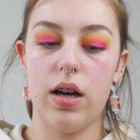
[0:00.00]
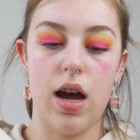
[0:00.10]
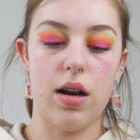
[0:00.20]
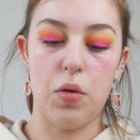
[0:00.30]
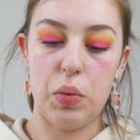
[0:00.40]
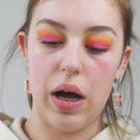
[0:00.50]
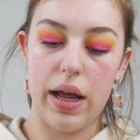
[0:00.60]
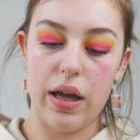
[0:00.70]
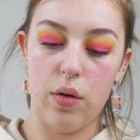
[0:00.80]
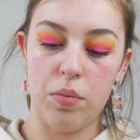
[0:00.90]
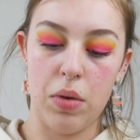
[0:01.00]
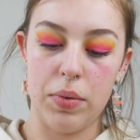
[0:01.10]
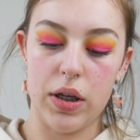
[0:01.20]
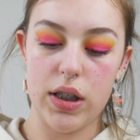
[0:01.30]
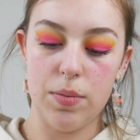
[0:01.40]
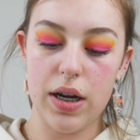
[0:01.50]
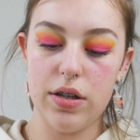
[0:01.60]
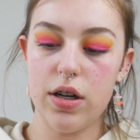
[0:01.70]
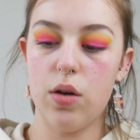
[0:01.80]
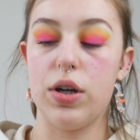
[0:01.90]
and I'm applying that with my beauty
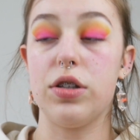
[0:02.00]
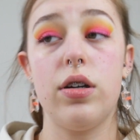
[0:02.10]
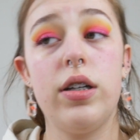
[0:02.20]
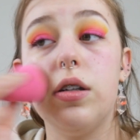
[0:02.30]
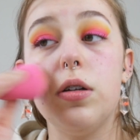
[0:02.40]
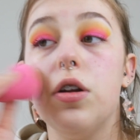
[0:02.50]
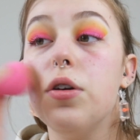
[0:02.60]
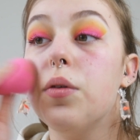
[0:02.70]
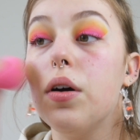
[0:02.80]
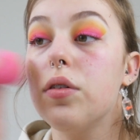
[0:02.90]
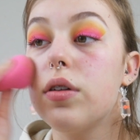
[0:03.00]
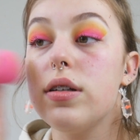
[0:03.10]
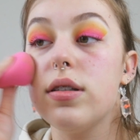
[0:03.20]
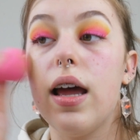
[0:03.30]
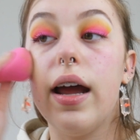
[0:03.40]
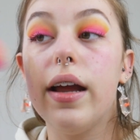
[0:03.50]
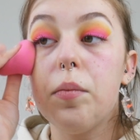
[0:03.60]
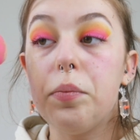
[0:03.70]
blender, which I need a new one, honestly.